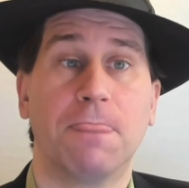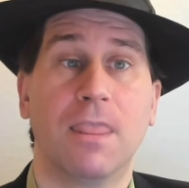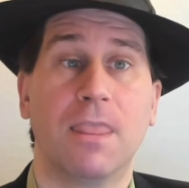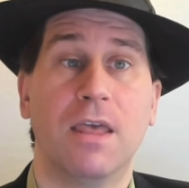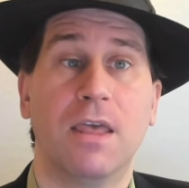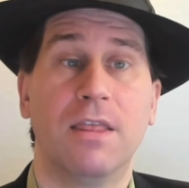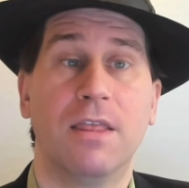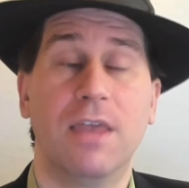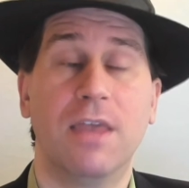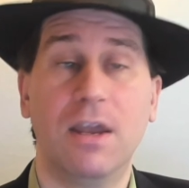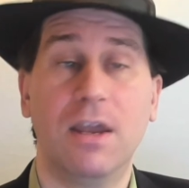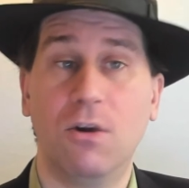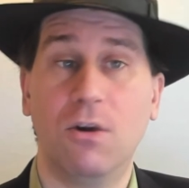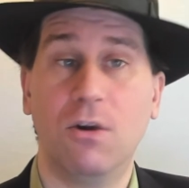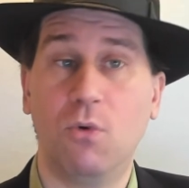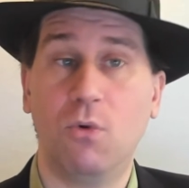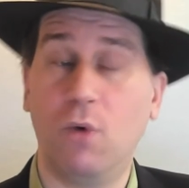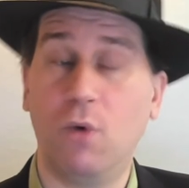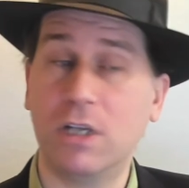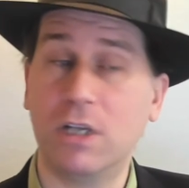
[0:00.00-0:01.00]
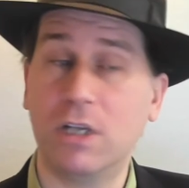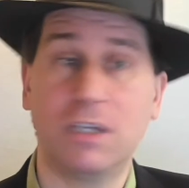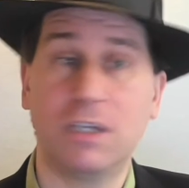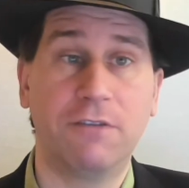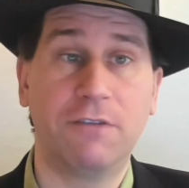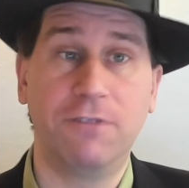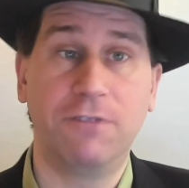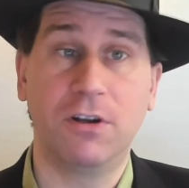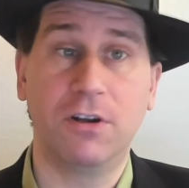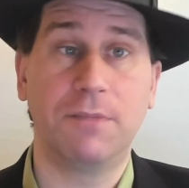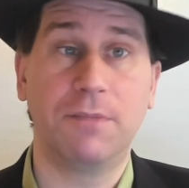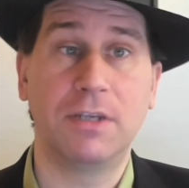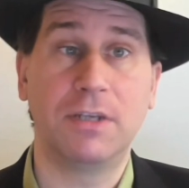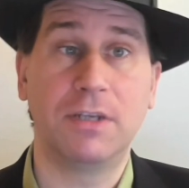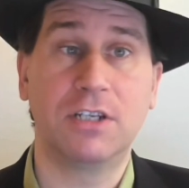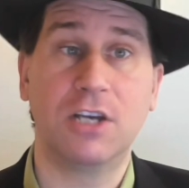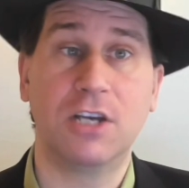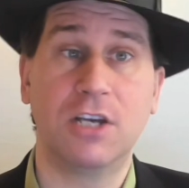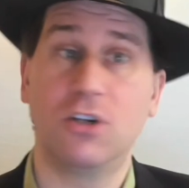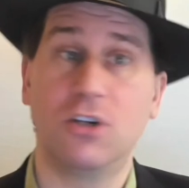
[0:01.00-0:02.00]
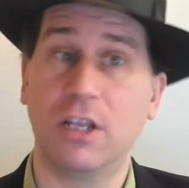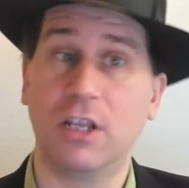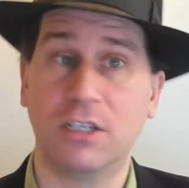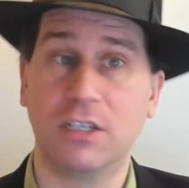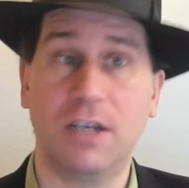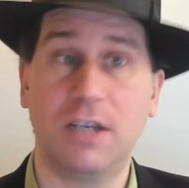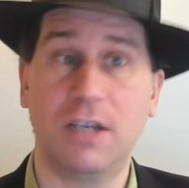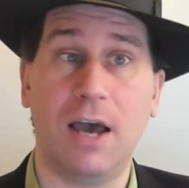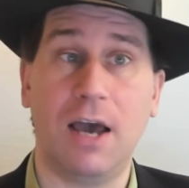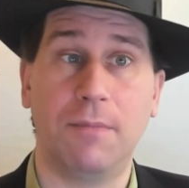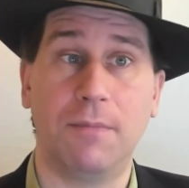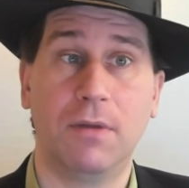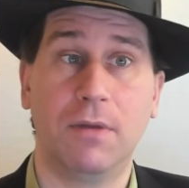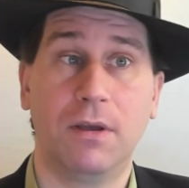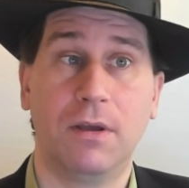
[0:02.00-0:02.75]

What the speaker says: then once I've filled up my schedule, I stop.